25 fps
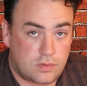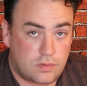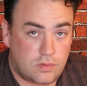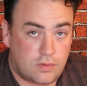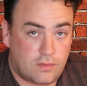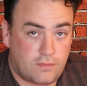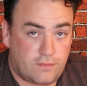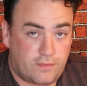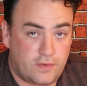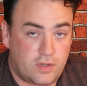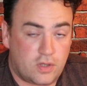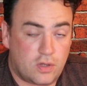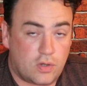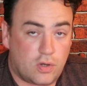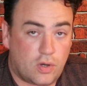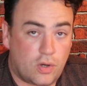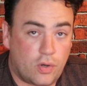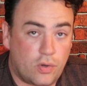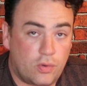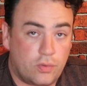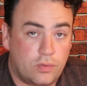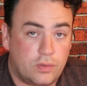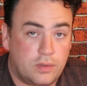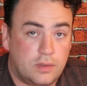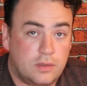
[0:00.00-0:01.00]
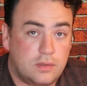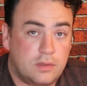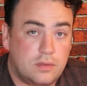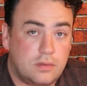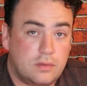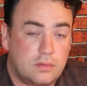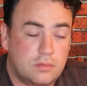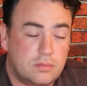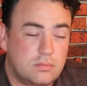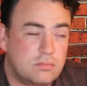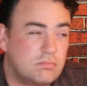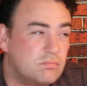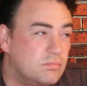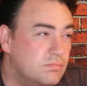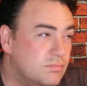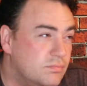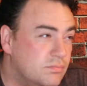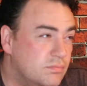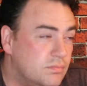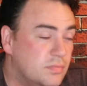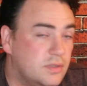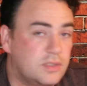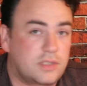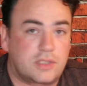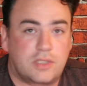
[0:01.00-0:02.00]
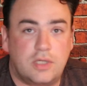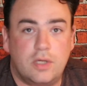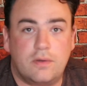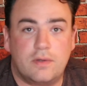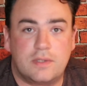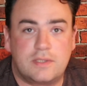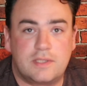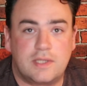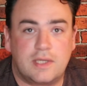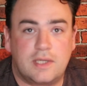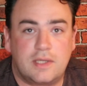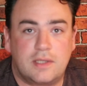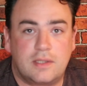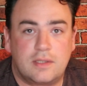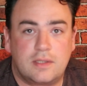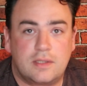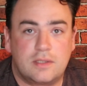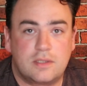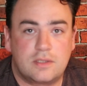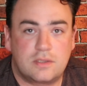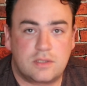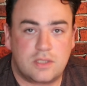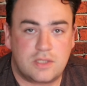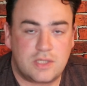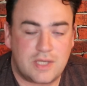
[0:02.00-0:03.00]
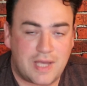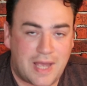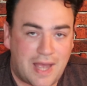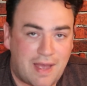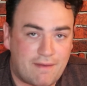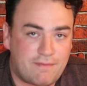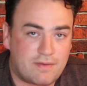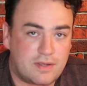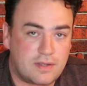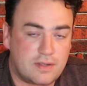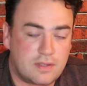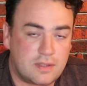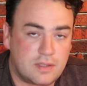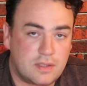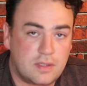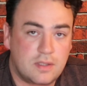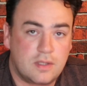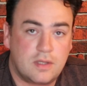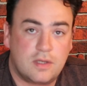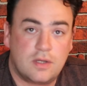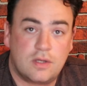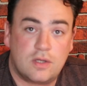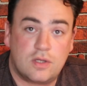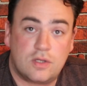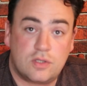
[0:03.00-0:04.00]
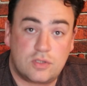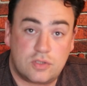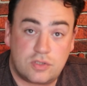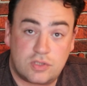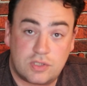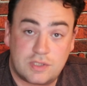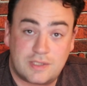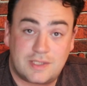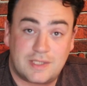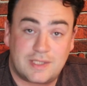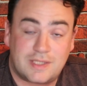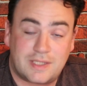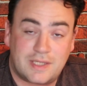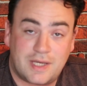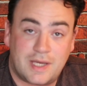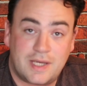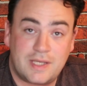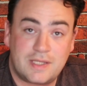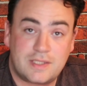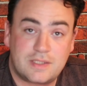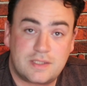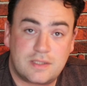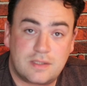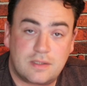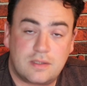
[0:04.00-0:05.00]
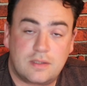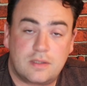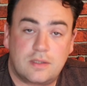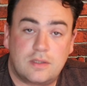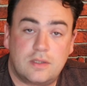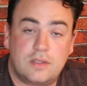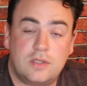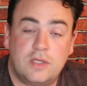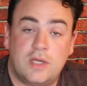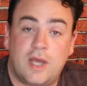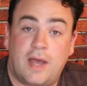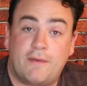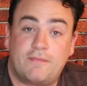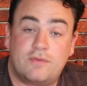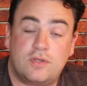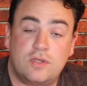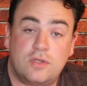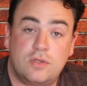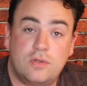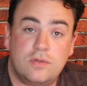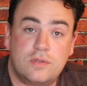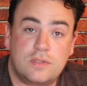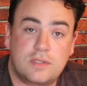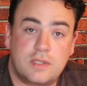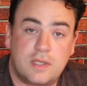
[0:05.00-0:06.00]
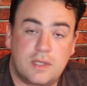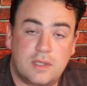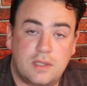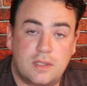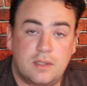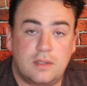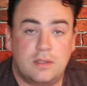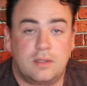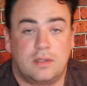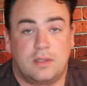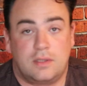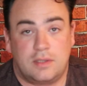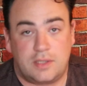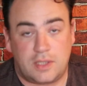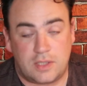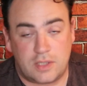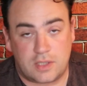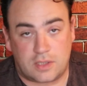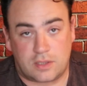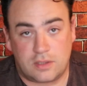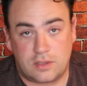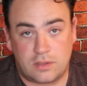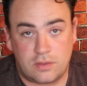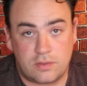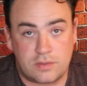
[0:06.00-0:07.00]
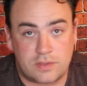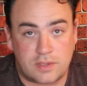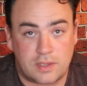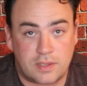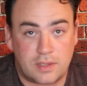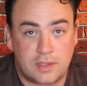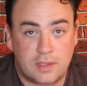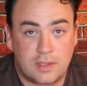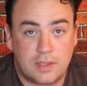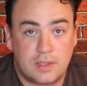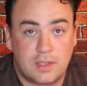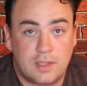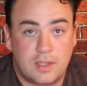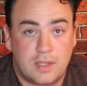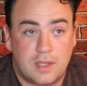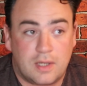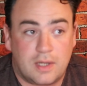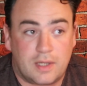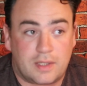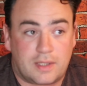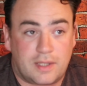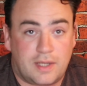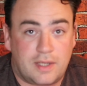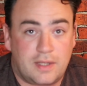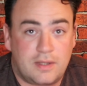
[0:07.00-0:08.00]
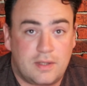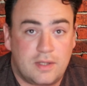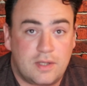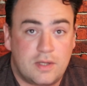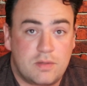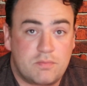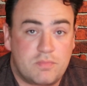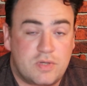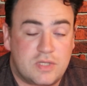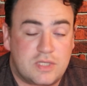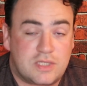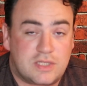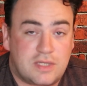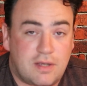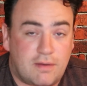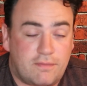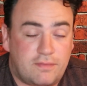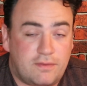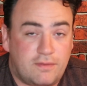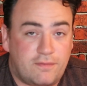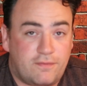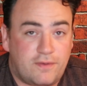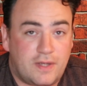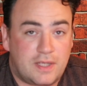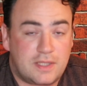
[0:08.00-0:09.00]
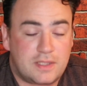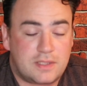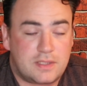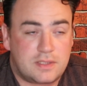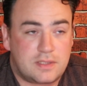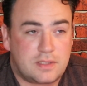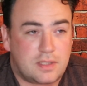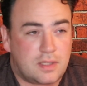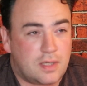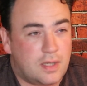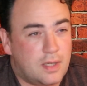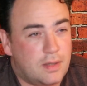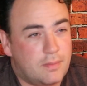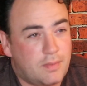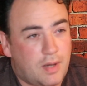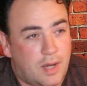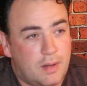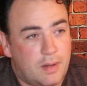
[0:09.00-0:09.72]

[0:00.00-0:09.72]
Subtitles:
for your own security. So you have it just in case you have to use it, then you can use it. Okay, but self-defense, I